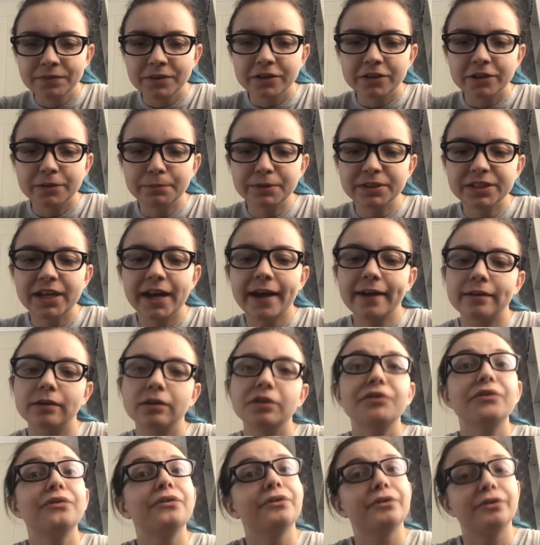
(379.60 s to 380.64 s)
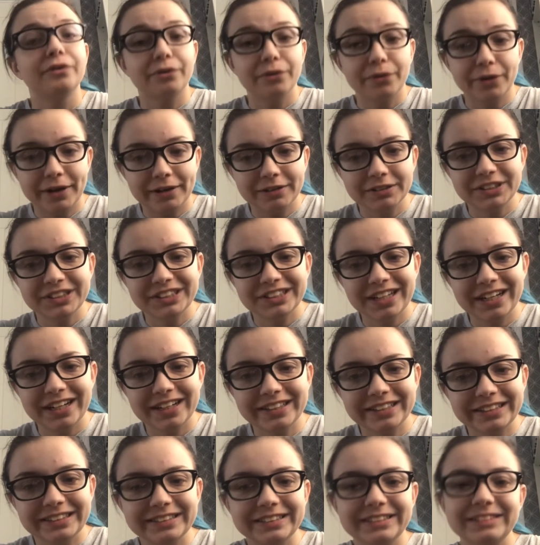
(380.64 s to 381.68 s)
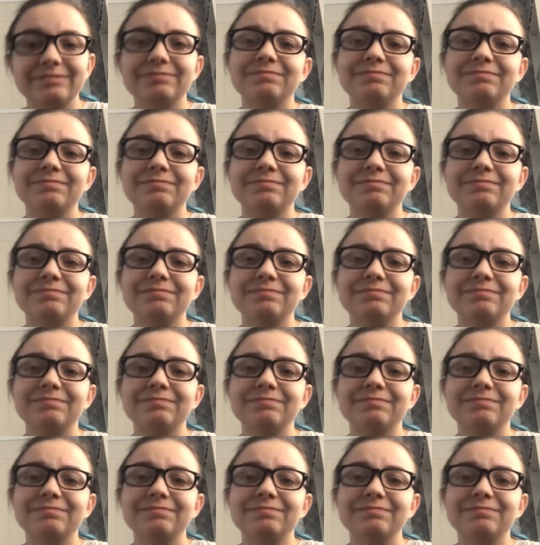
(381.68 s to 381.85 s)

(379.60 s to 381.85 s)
Number 10, go outside.